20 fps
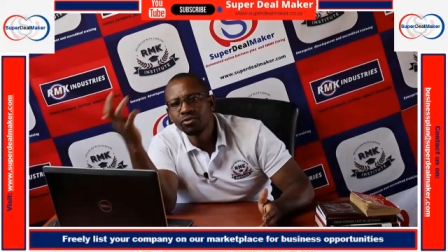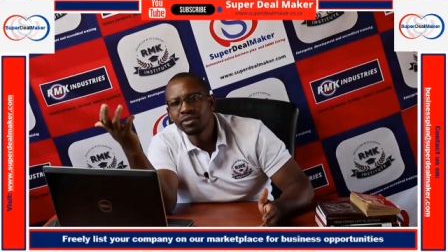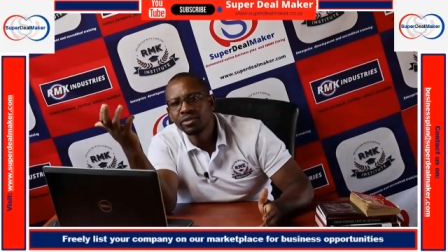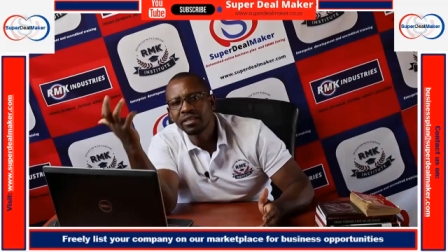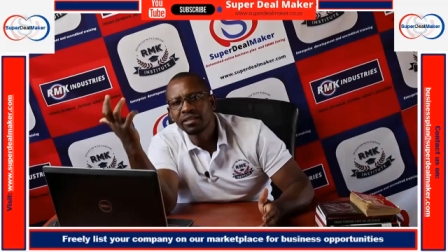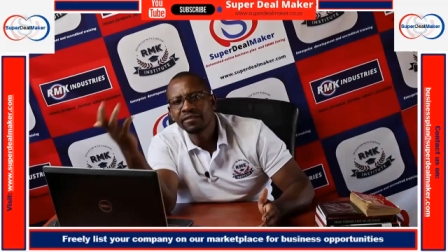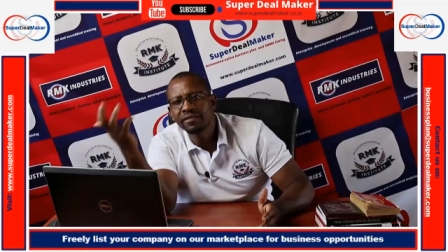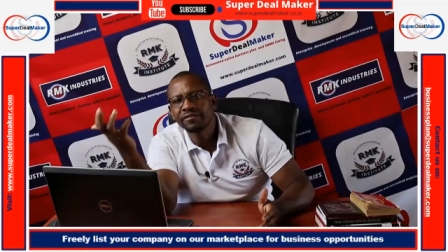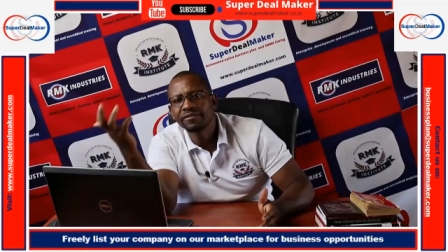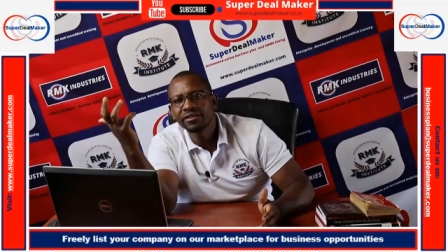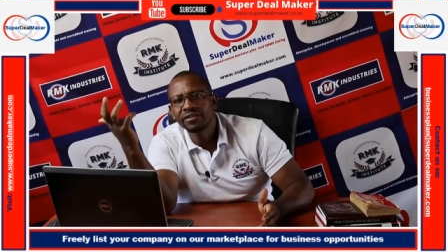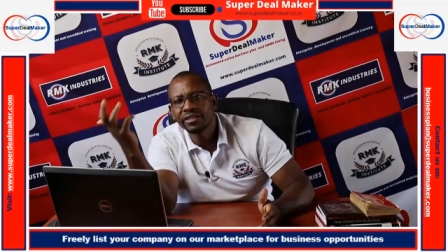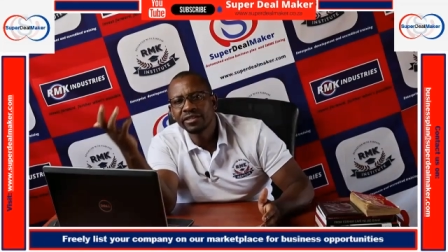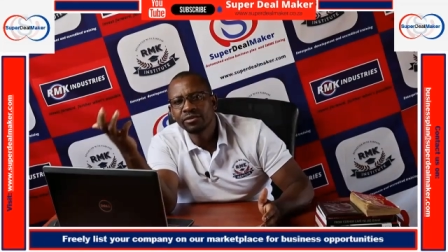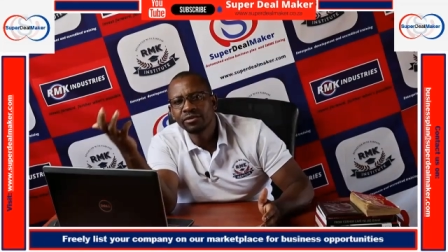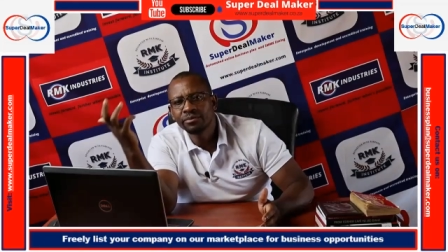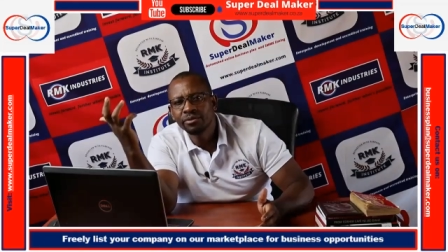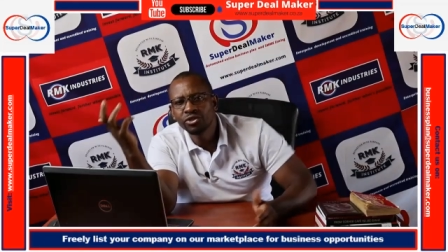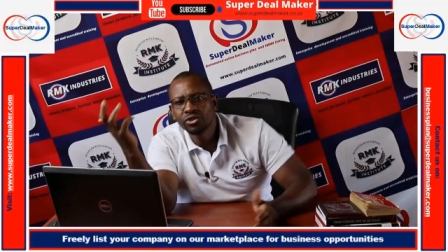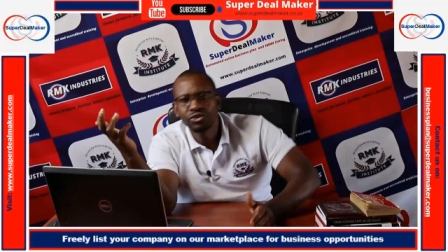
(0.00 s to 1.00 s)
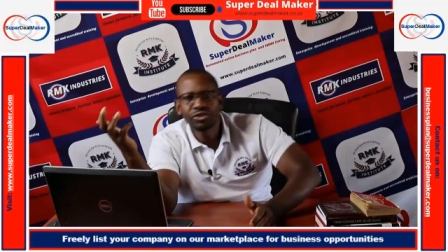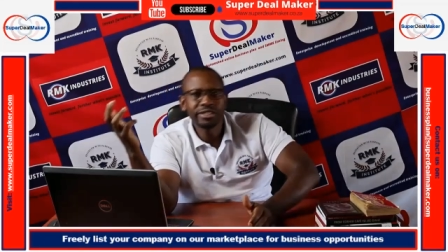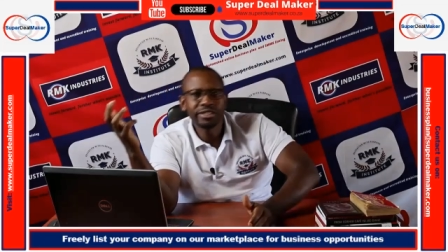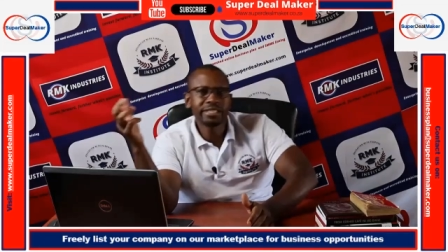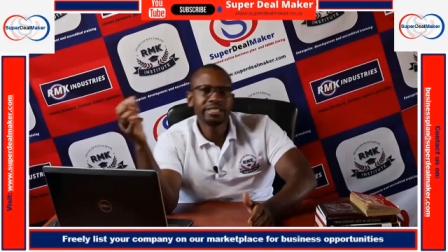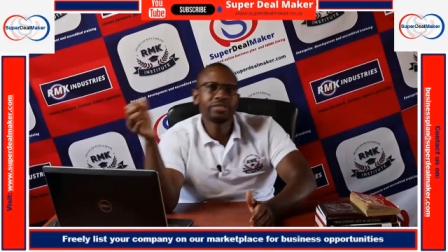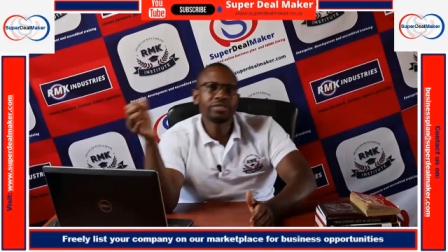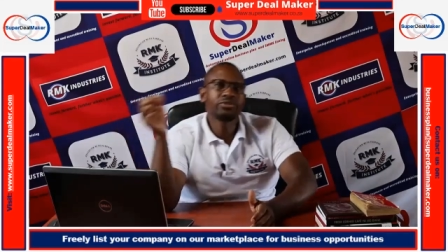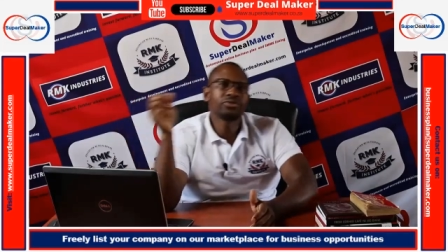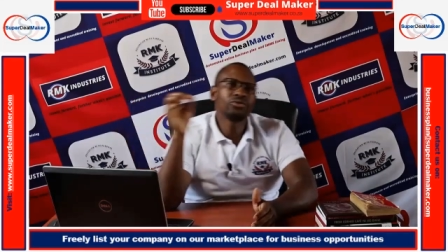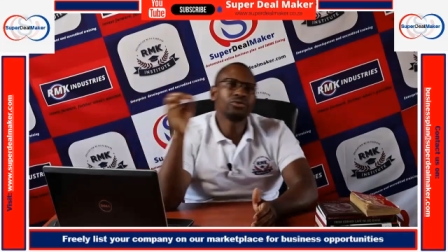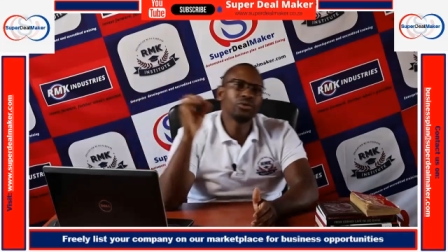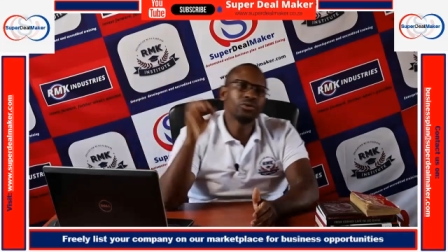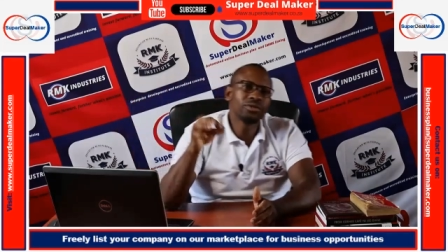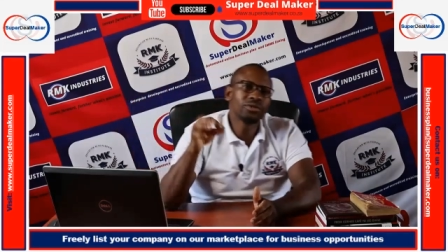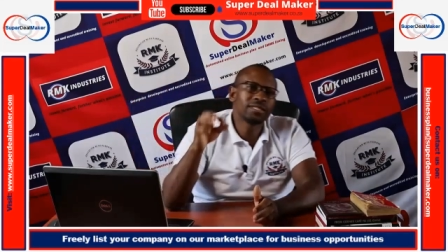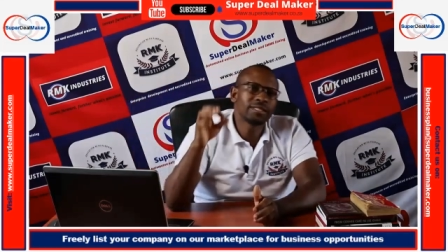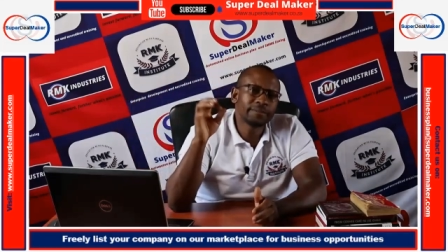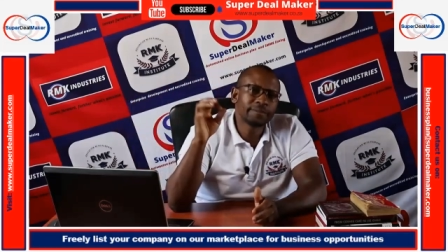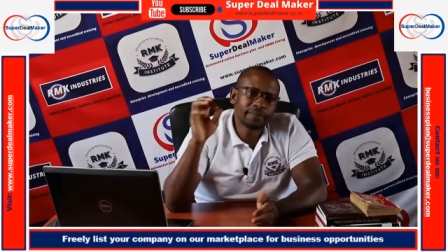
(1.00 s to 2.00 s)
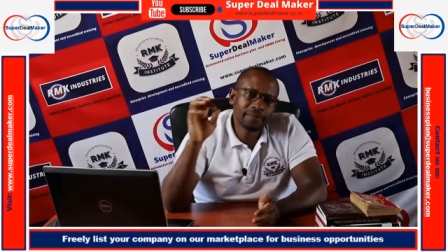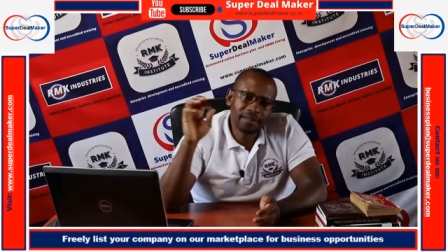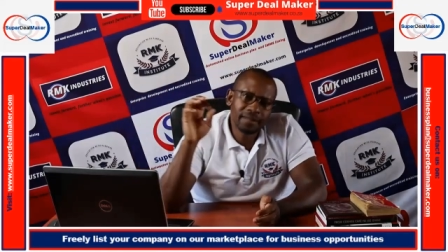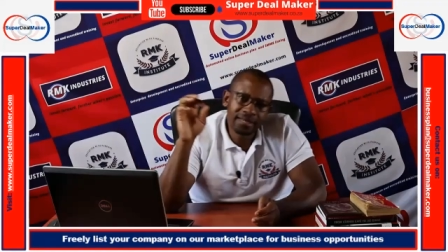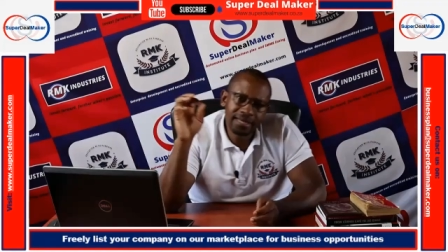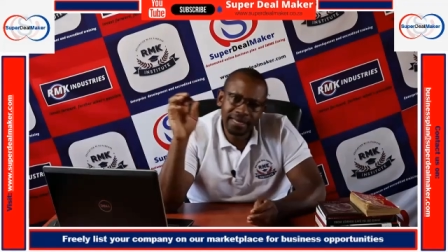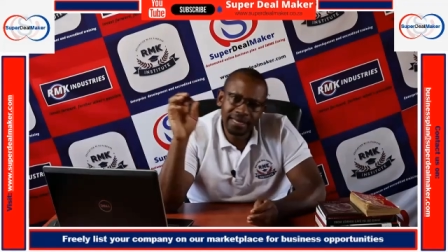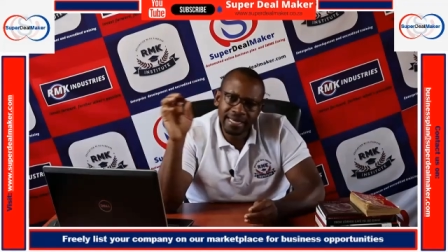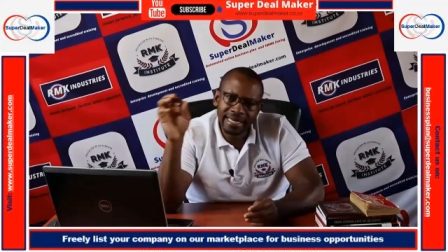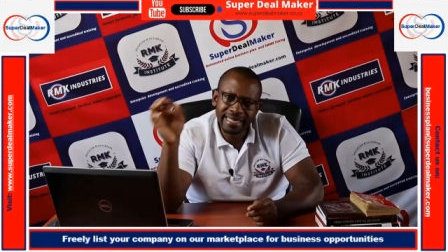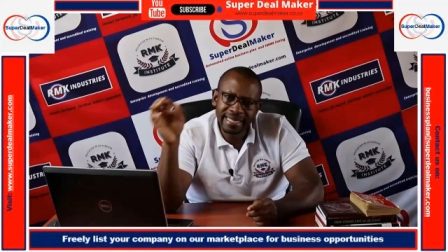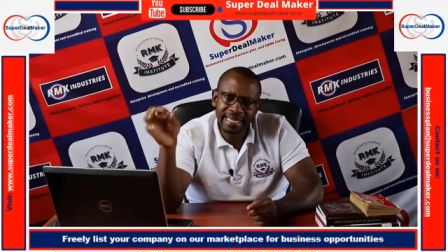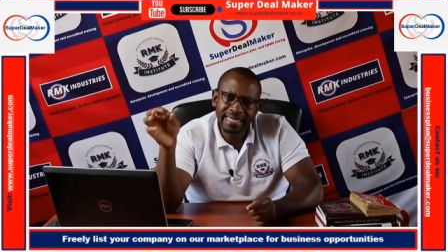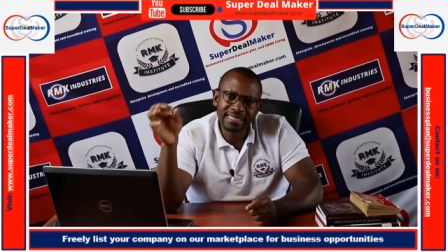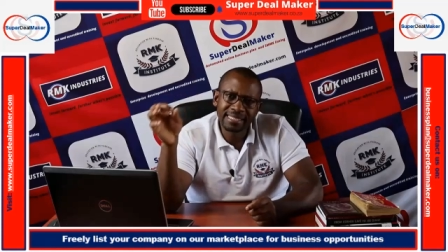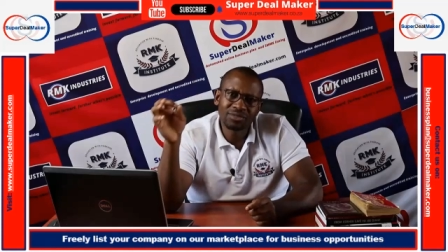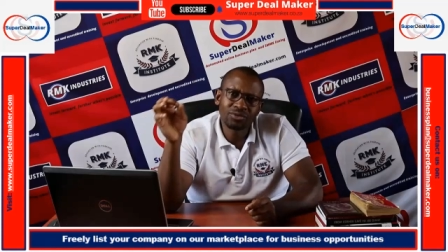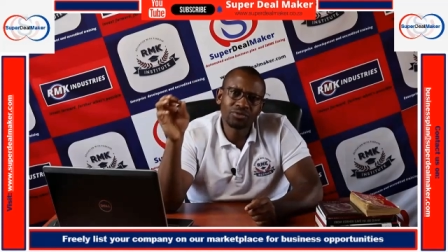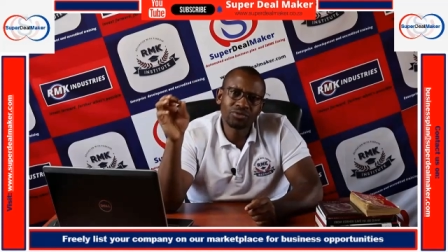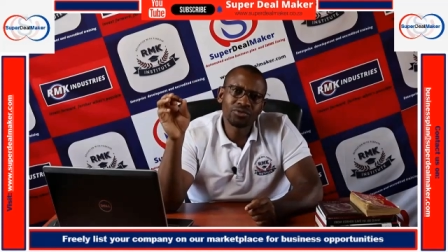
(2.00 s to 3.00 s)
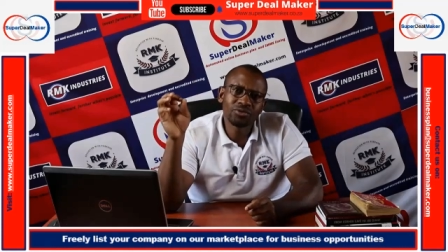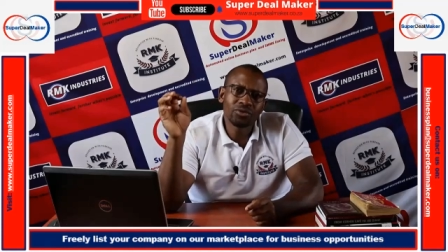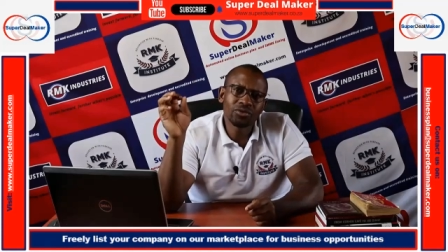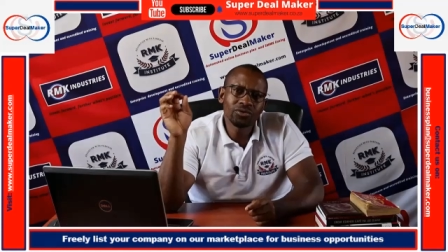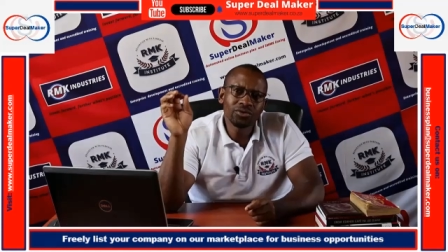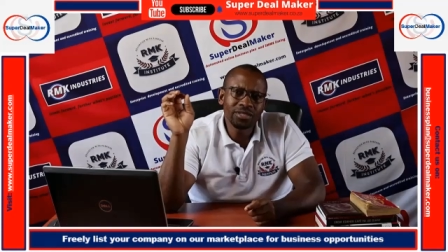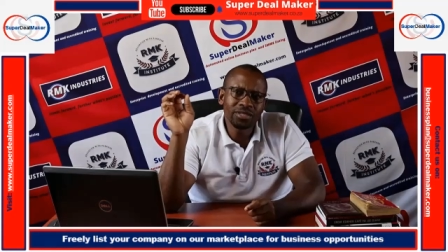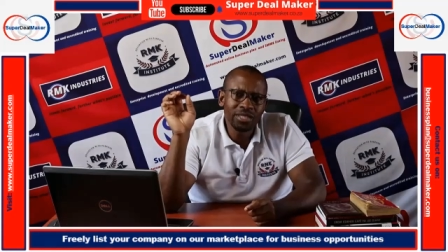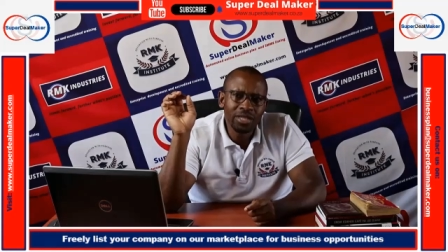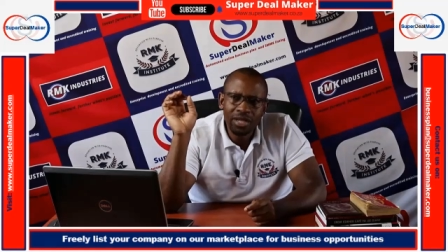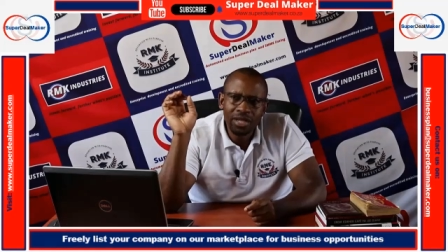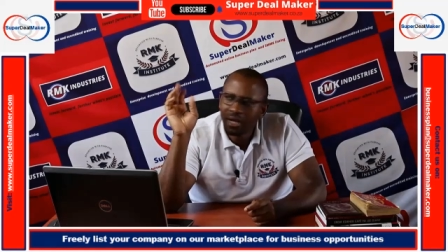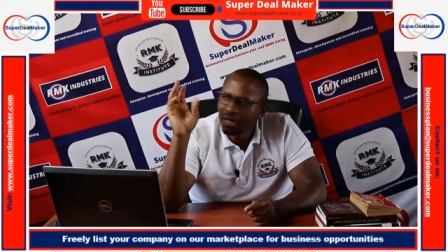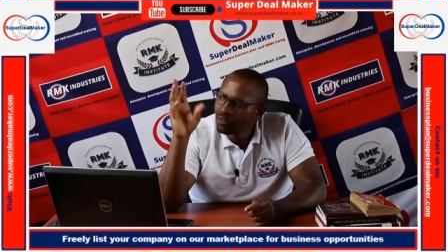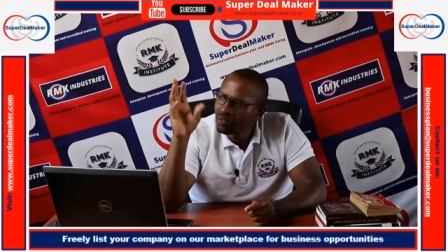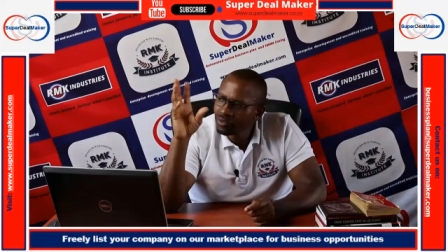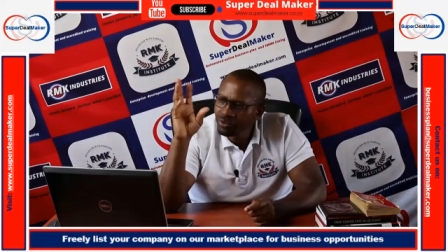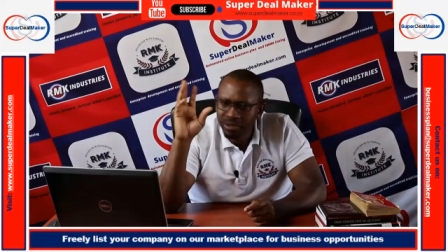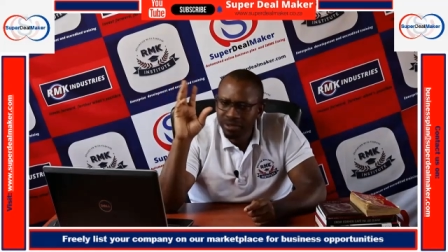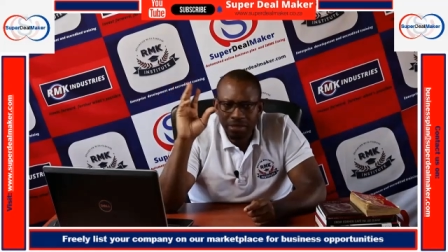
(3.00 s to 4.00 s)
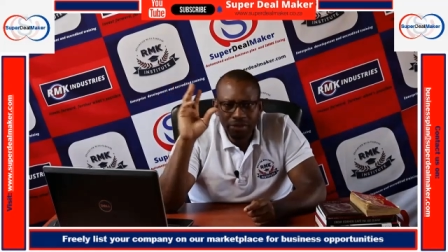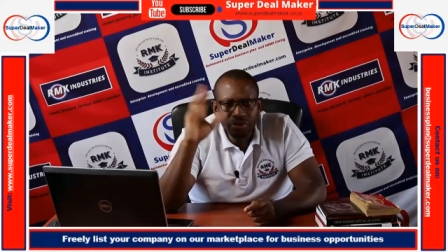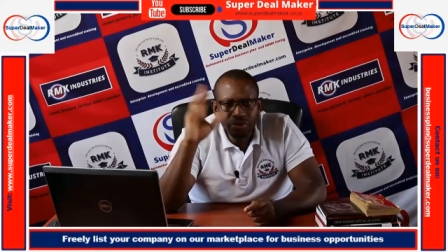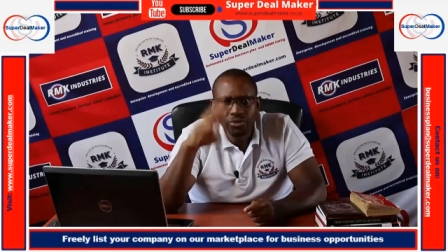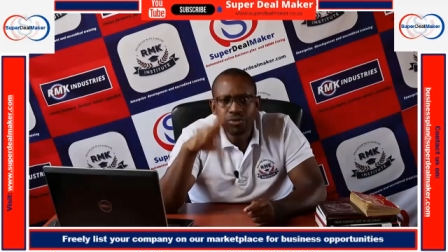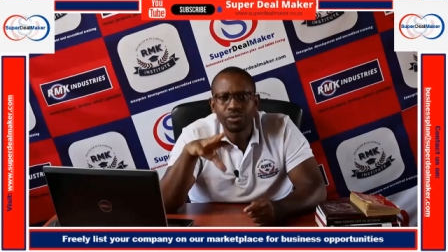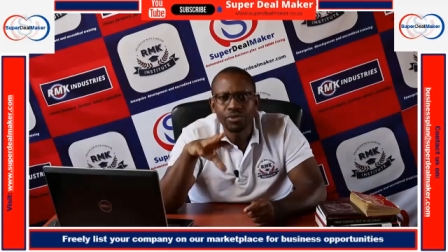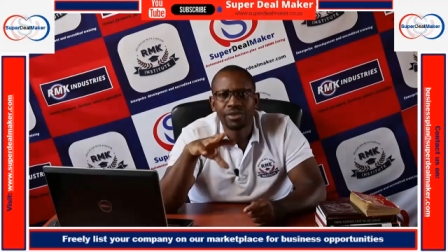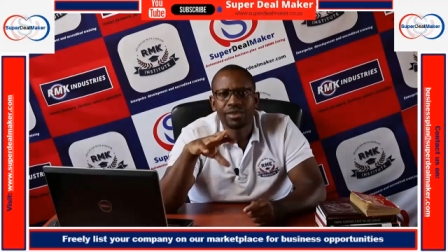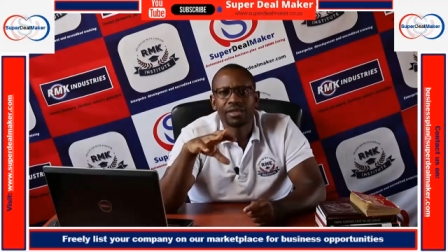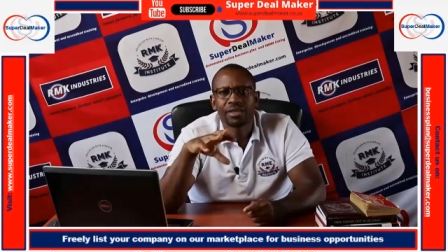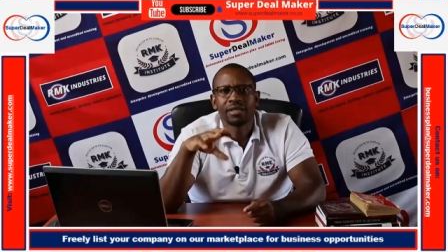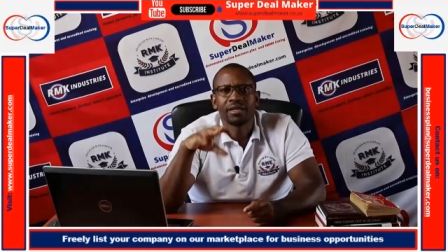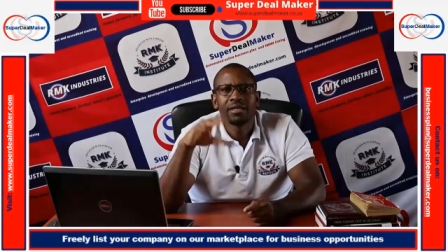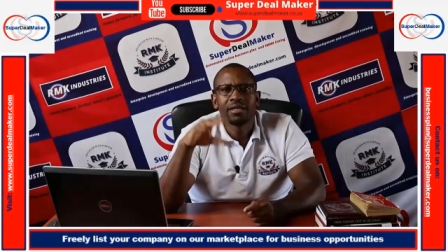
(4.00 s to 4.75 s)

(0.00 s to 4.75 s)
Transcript: to give an opportunity to those learners, to those, to the youth,